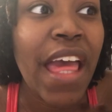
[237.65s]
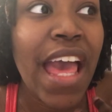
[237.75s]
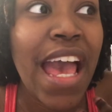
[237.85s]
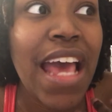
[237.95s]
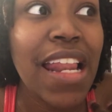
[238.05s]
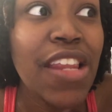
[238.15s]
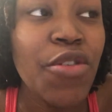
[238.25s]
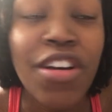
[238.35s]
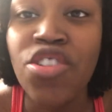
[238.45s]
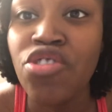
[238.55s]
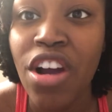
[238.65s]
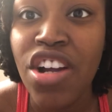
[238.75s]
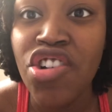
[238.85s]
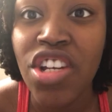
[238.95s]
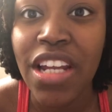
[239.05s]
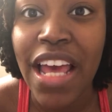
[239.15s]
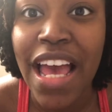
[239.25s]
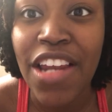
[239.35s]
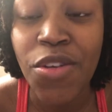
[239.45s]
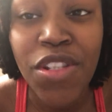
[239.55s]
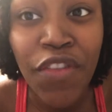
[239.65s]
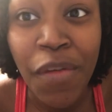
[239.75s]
And you can charge it and use it for